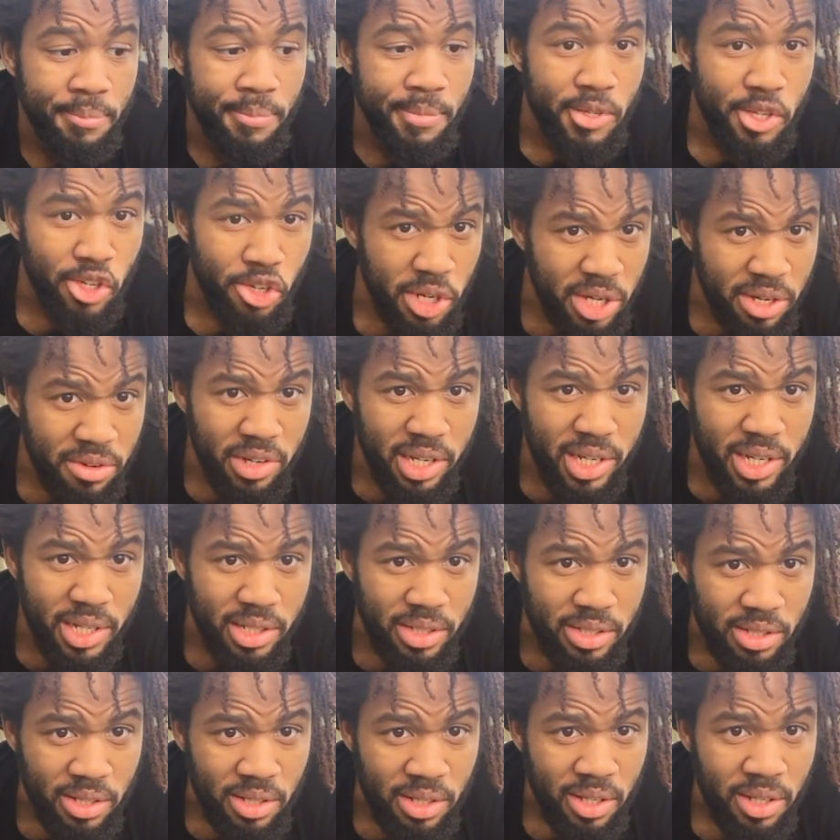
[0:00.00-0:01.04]
so here it
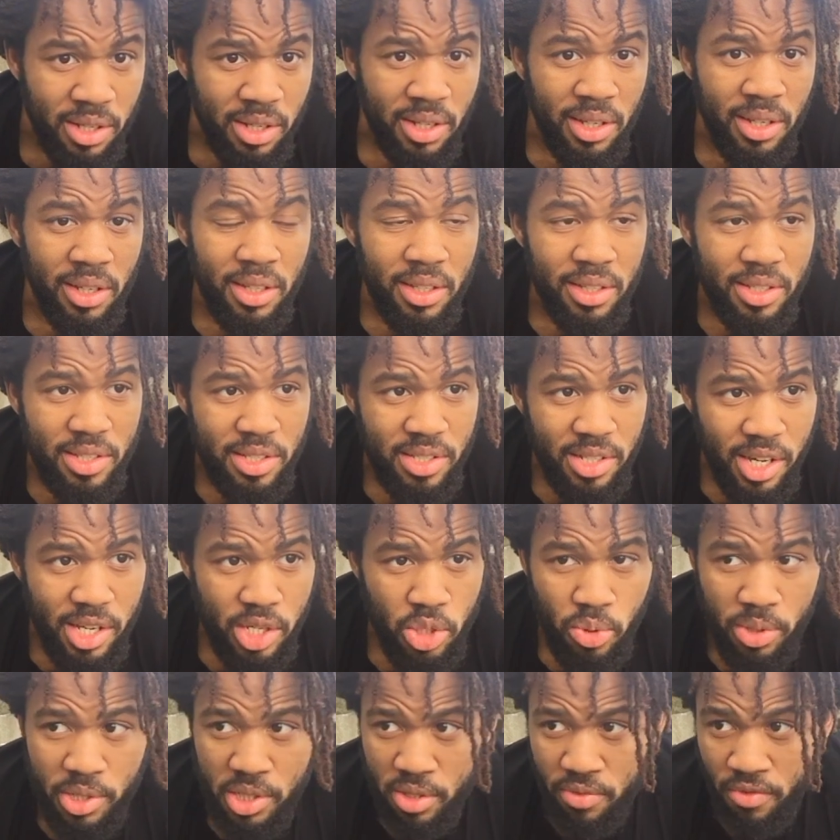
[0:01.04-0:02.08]
is. The side
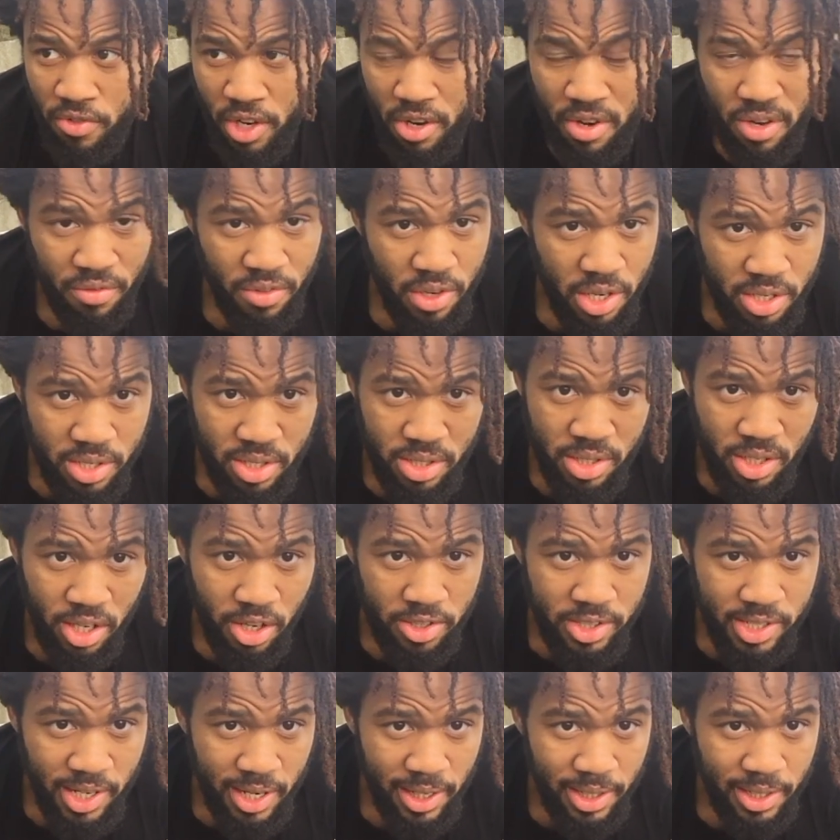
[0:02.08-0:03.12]
swing is a very versatile
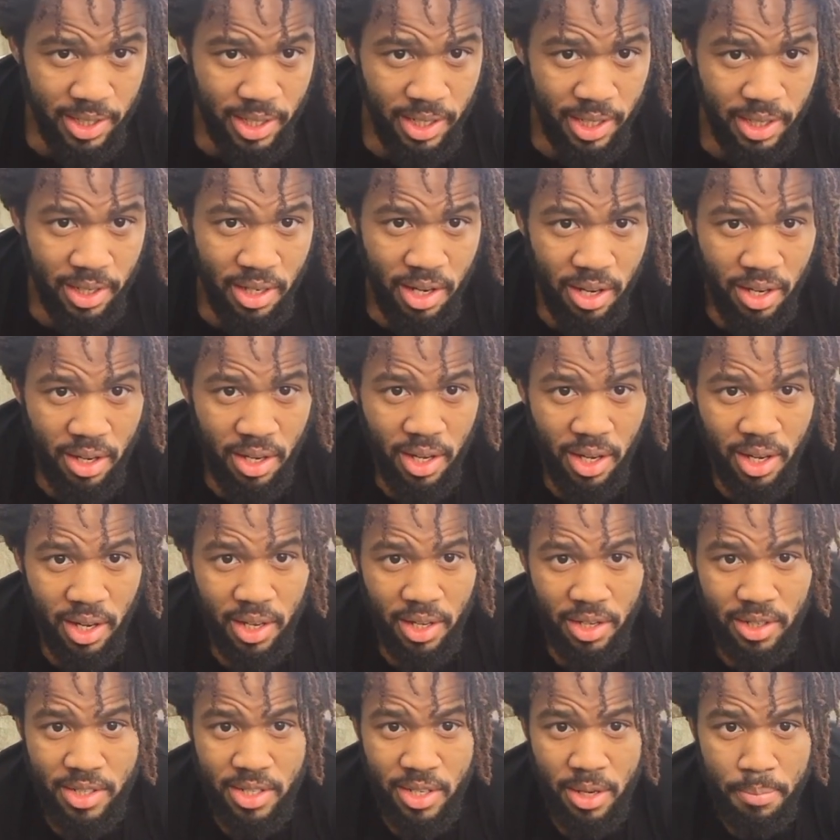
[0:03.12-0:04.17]
technique. Uh,
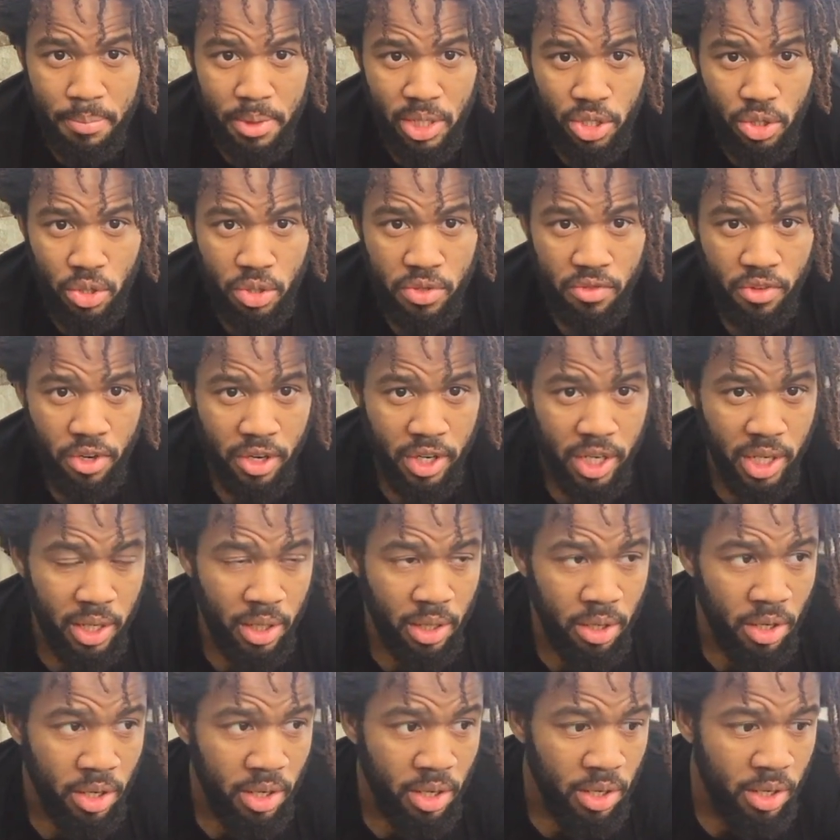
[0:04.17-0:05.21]
it can be used very
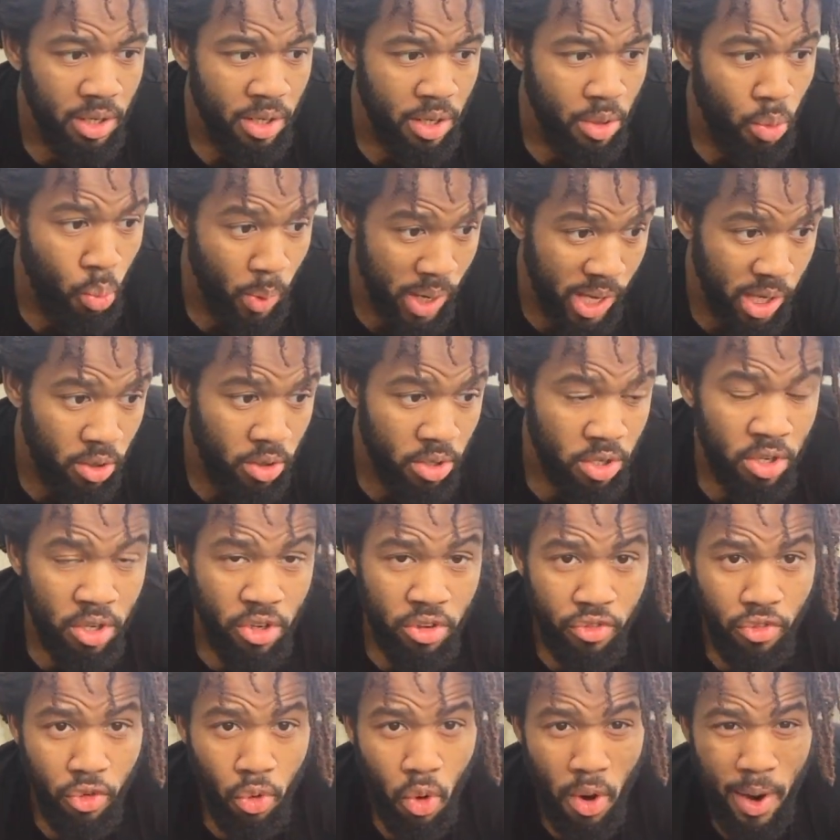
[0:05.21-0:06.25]
well
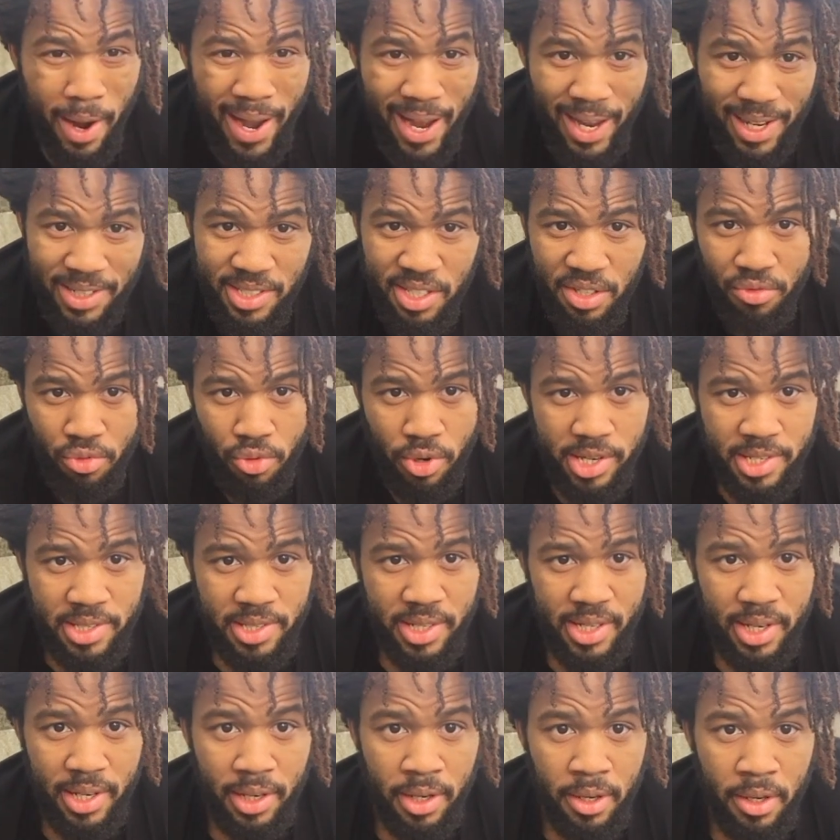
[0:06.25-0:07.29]
for active
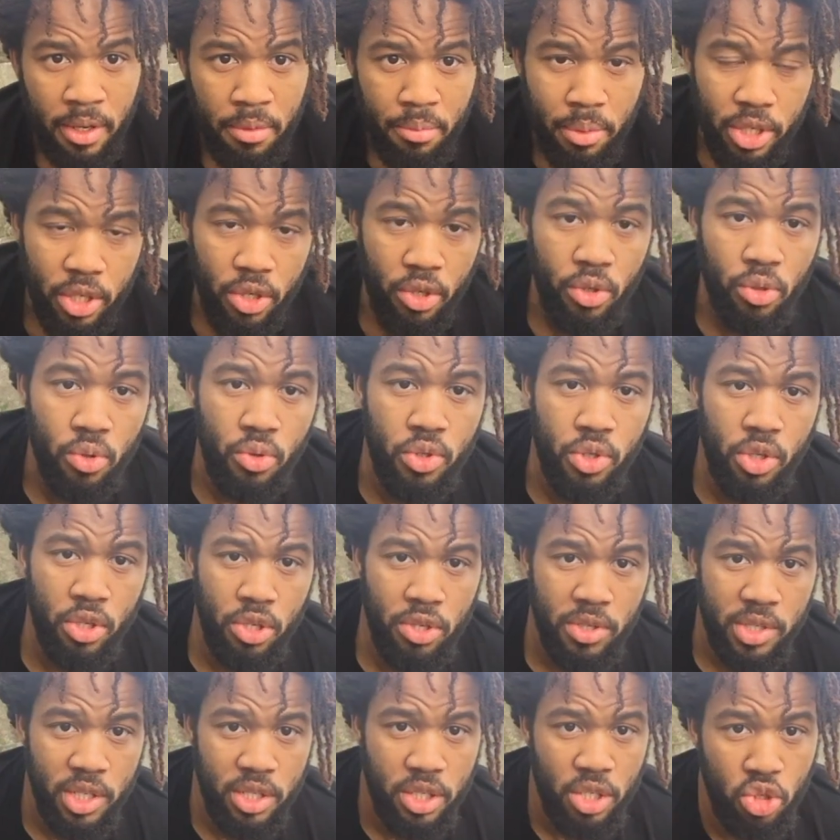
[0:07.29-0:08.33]
resting. You can also
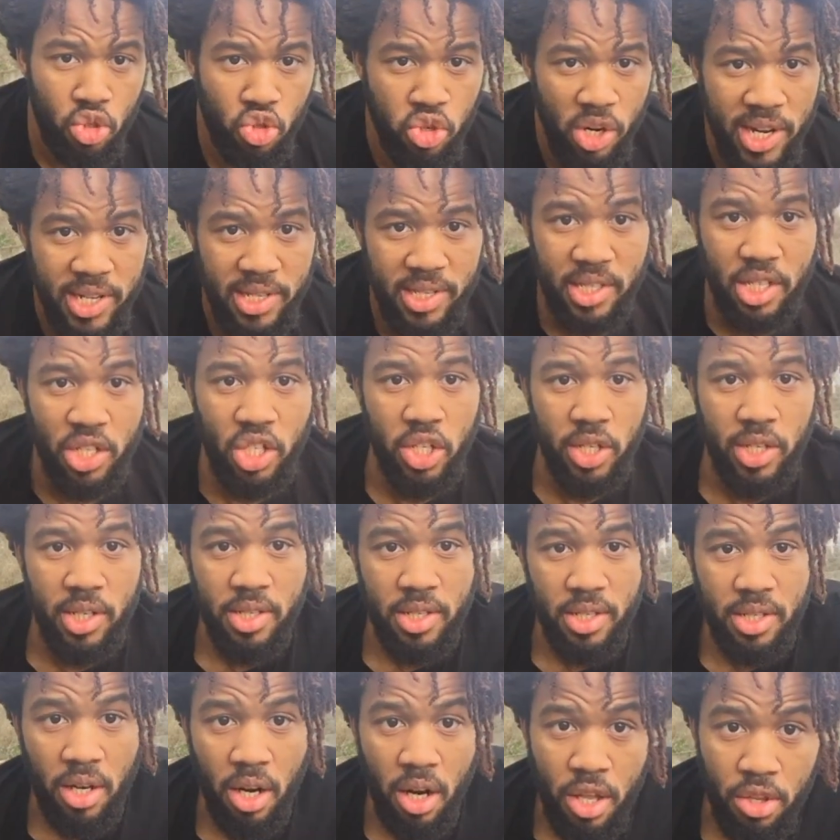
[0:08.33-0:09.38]
use it to transition
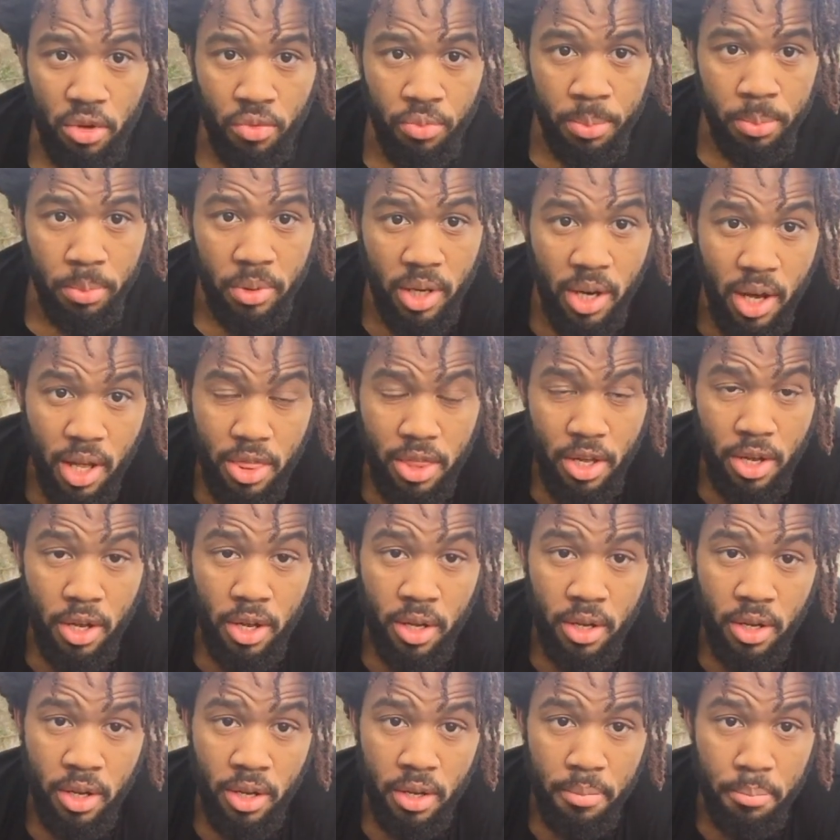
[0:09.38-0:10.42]
into other, other
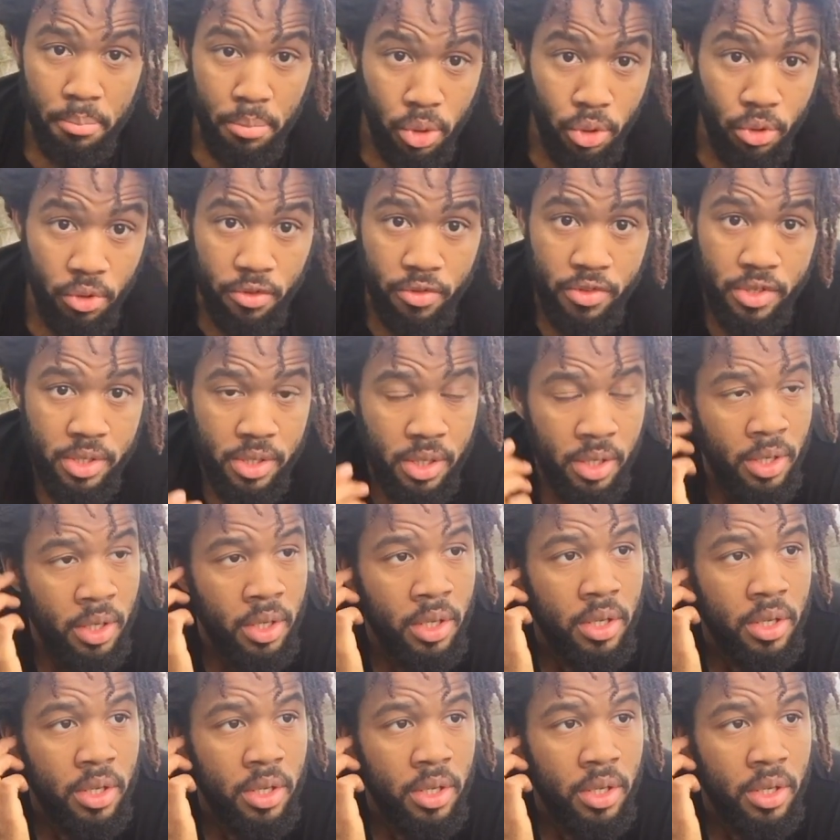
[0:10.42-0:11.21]
moves.